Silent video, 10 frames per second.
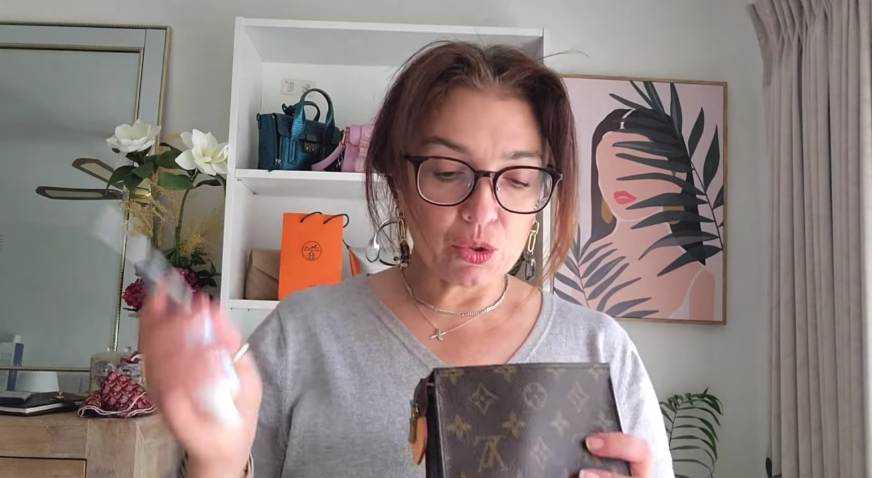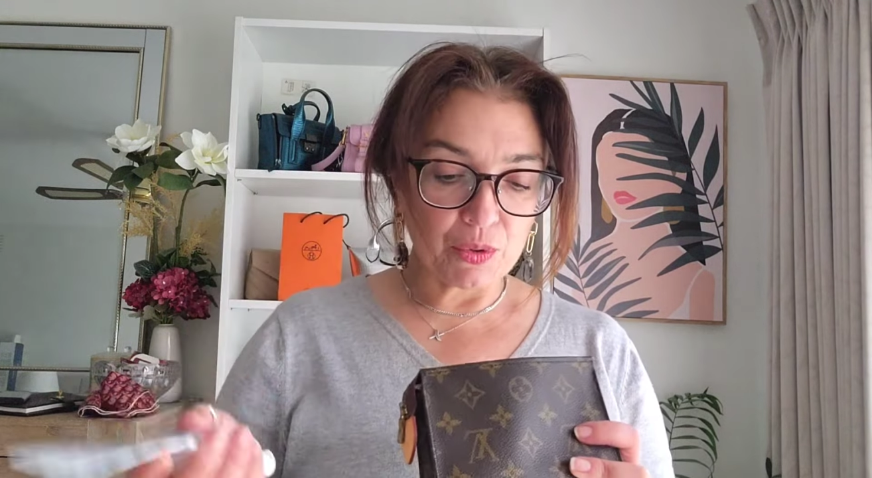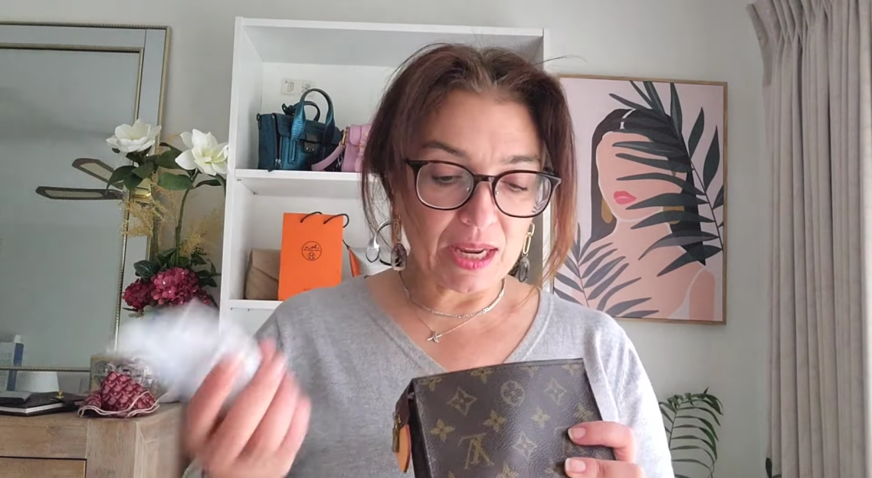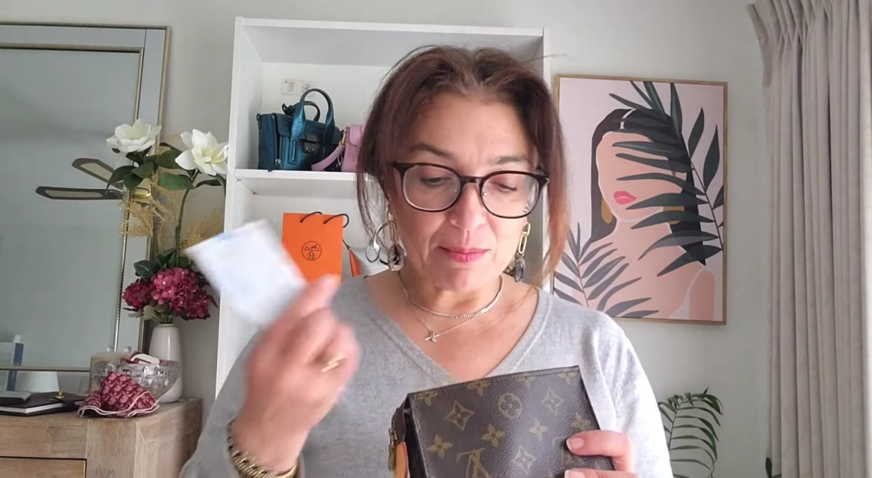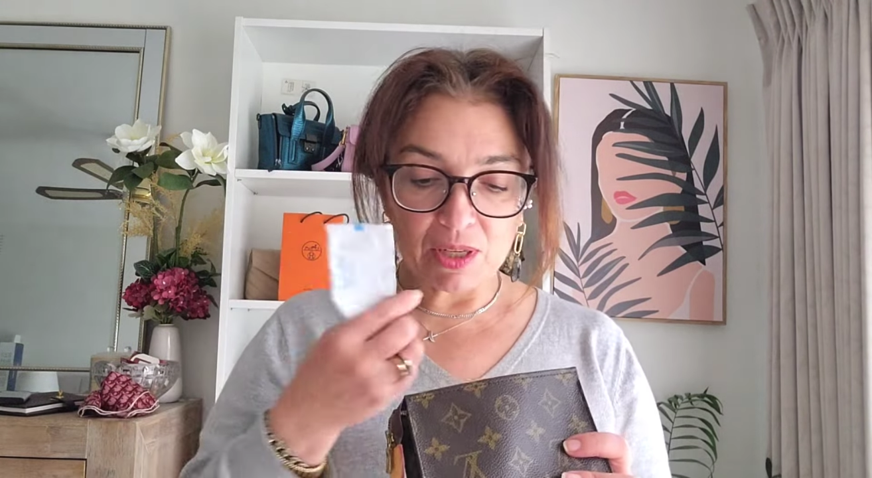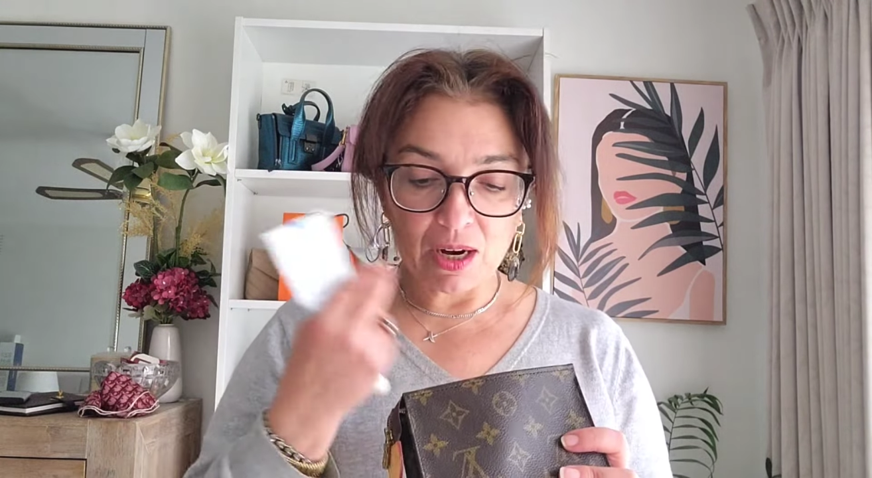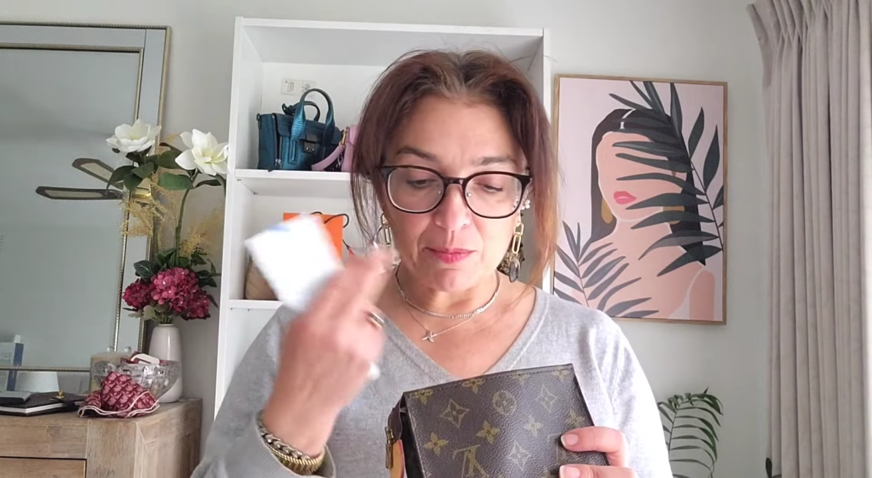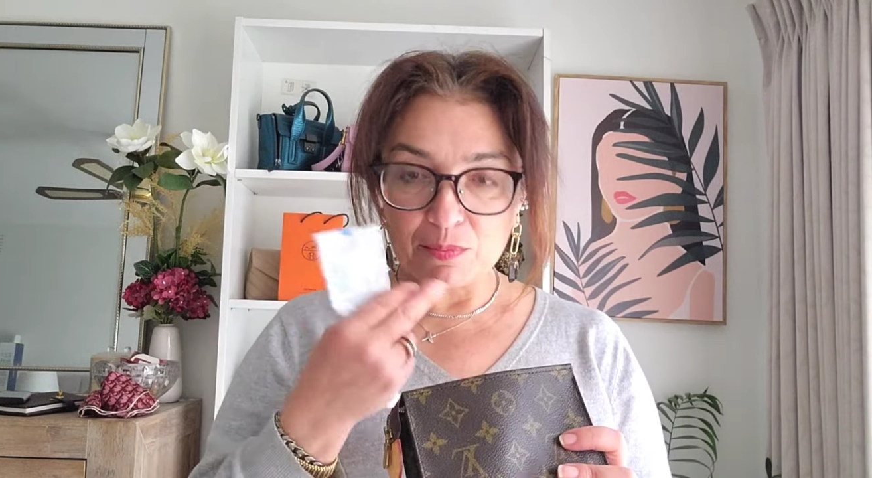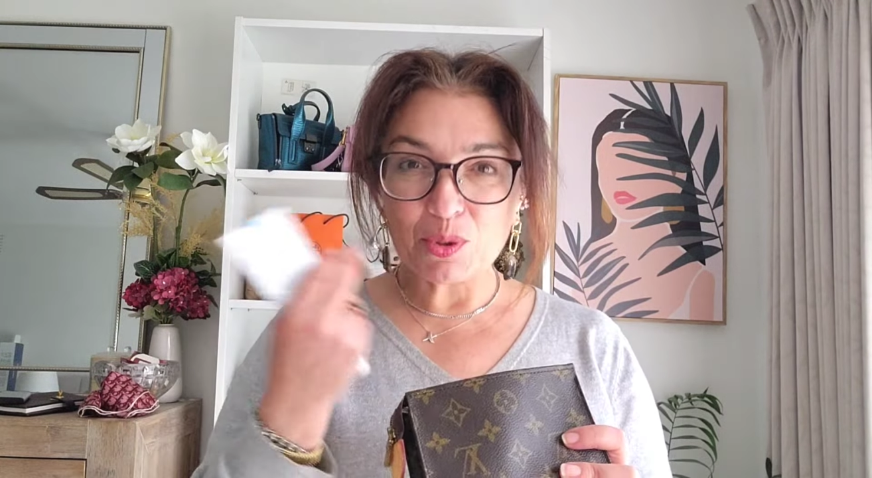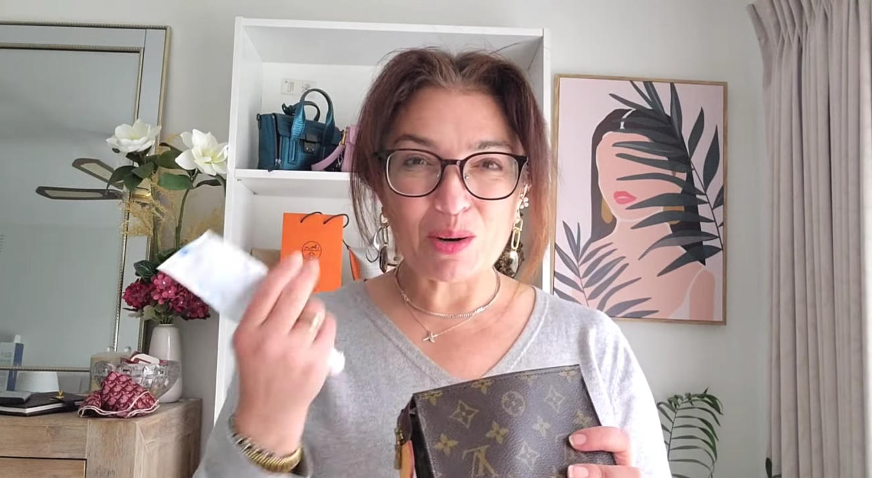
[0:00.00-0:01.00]
cream that
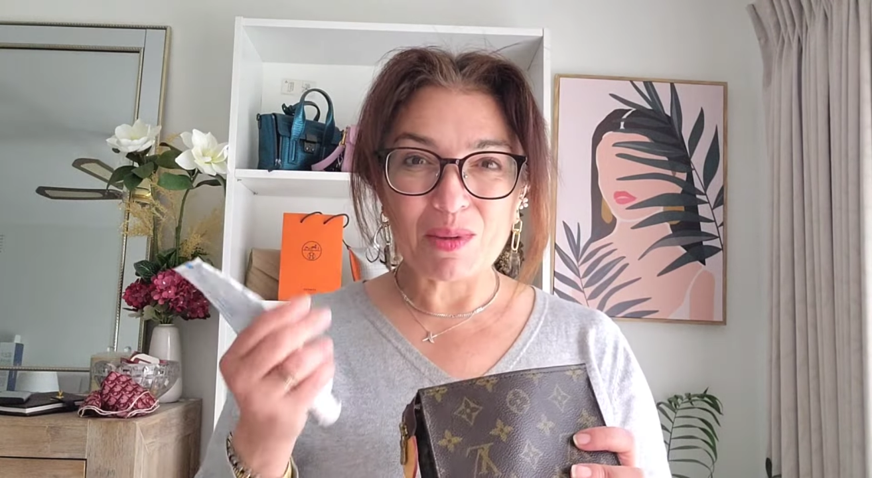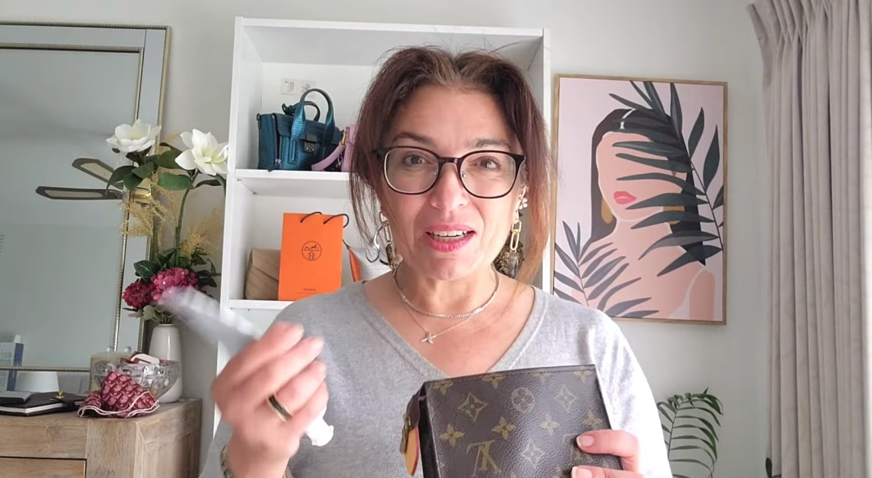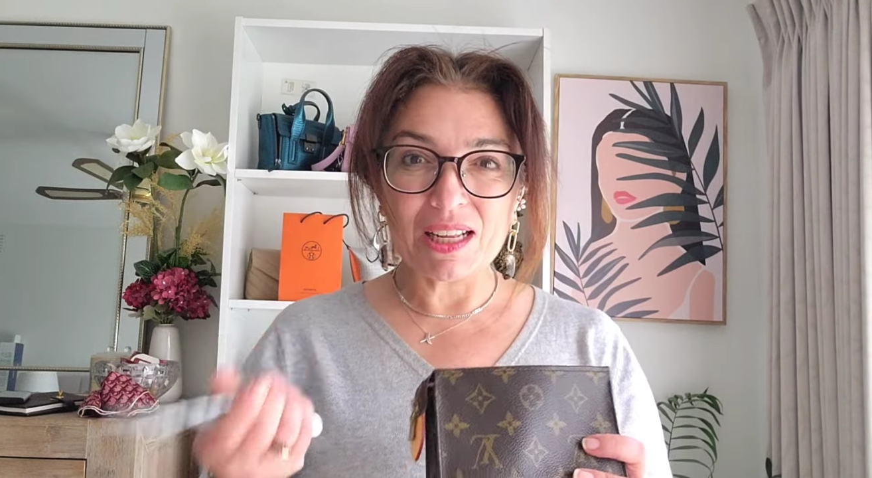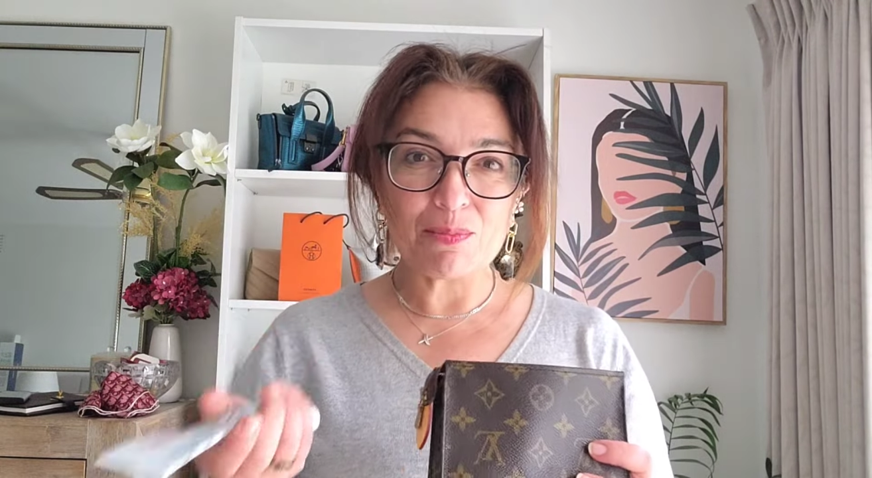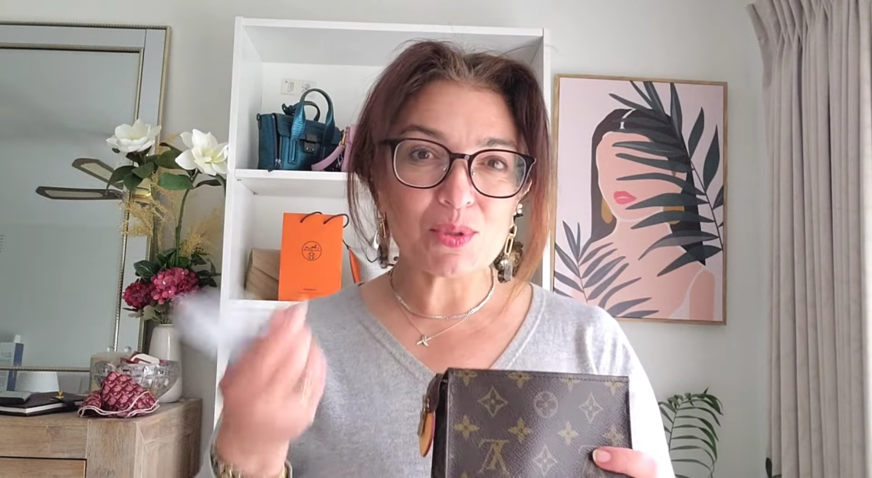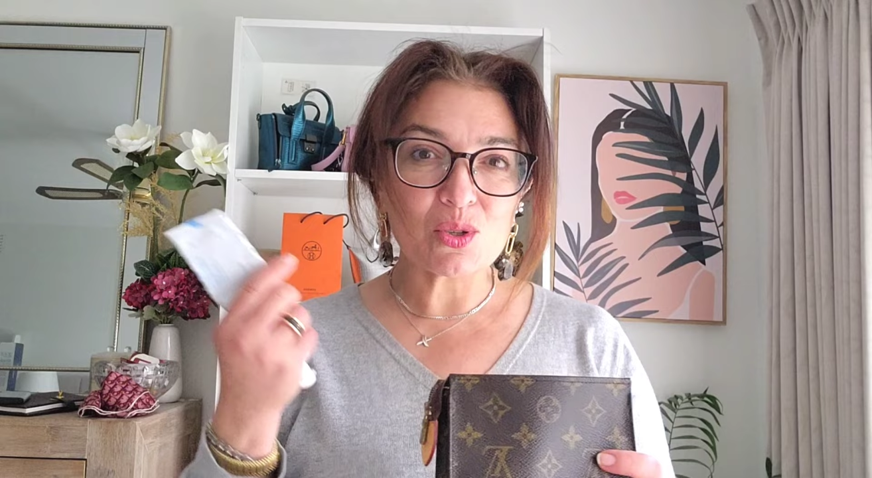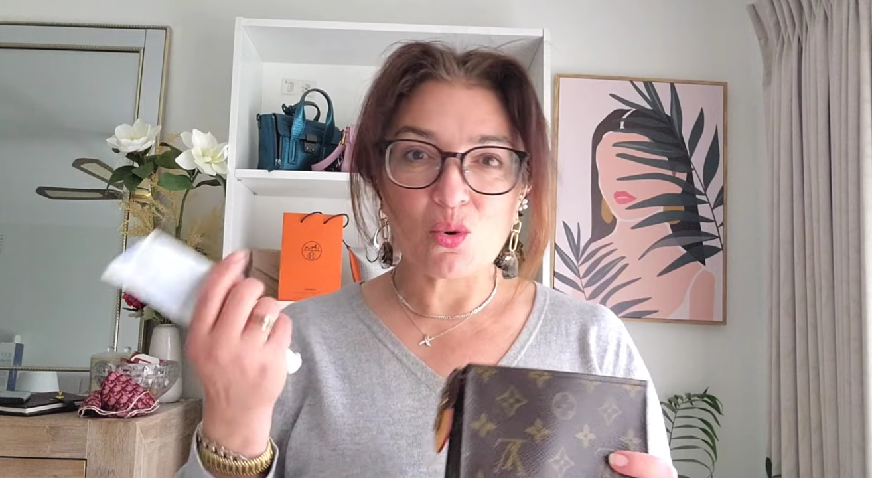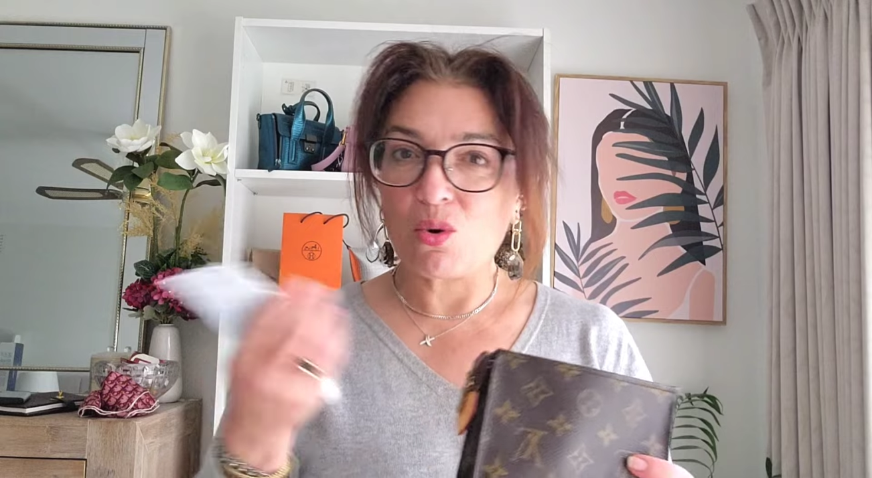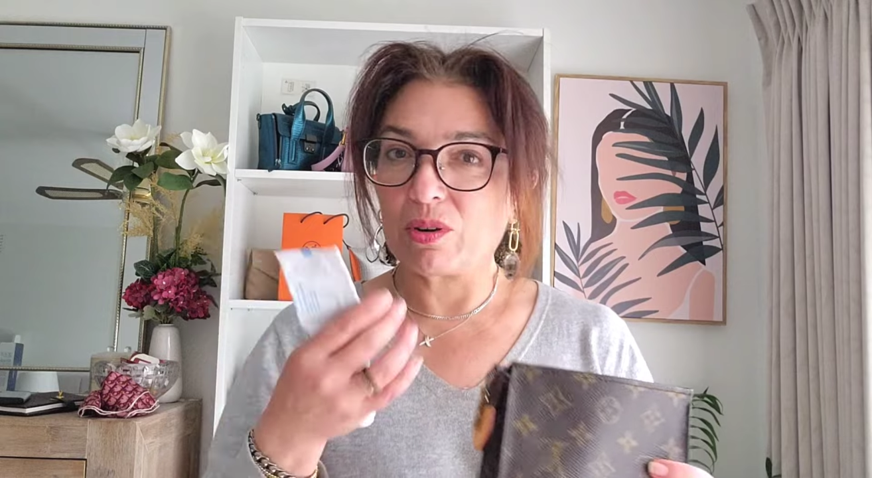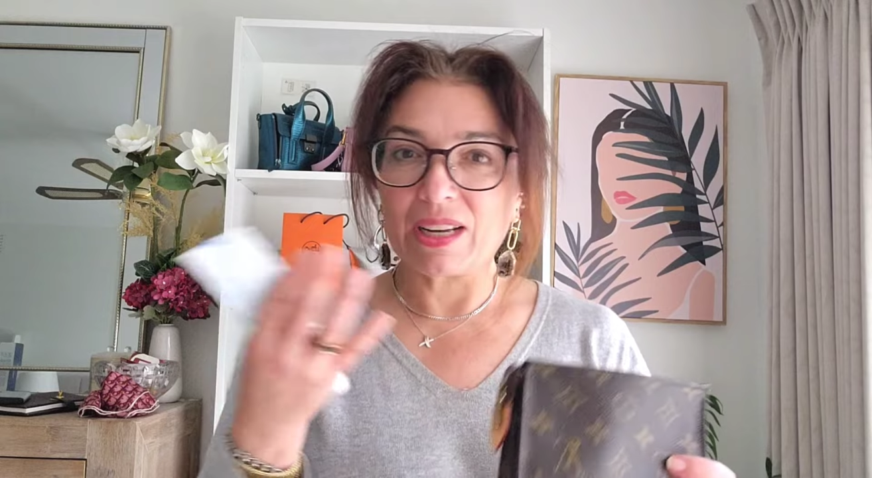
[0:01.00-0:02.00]
I put on my
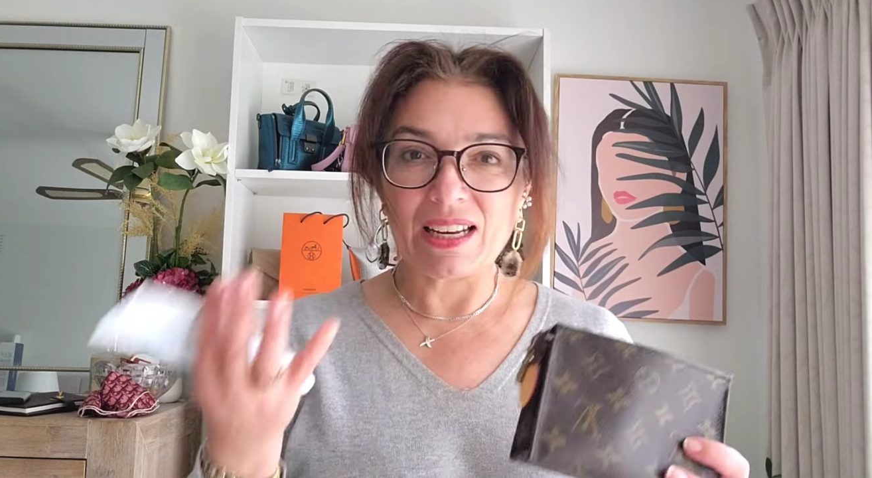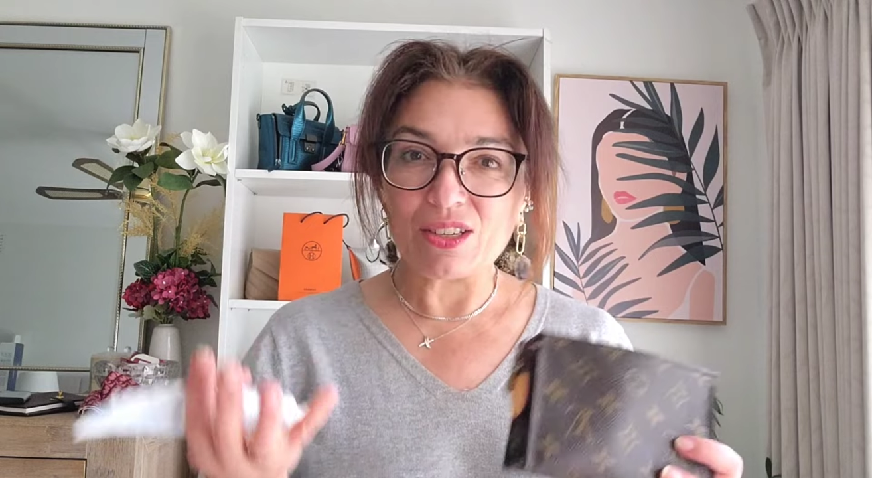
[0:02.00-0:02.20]
lips or on